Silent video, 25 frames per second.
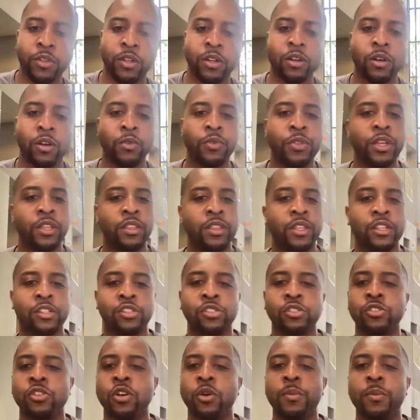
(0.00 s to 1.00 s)
You know, there,
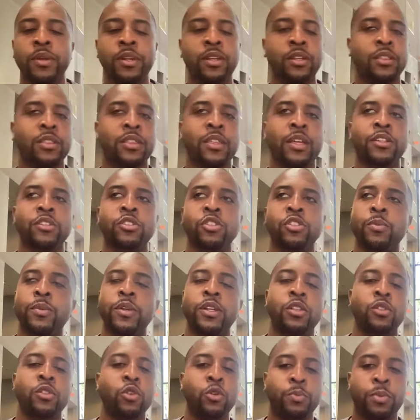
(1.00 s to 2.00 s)
there's so many things, so
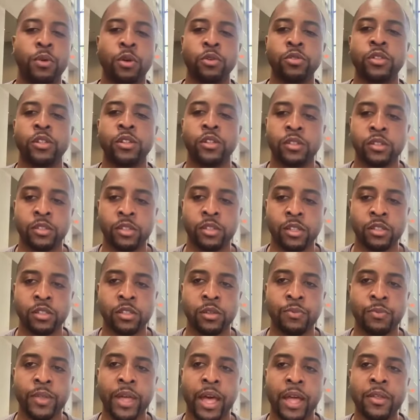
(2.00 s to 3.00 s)
many loopholes in the
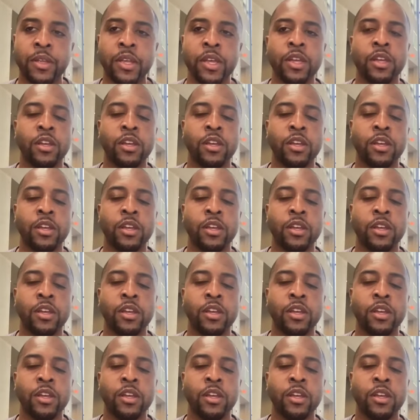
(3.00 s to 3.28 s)
system that,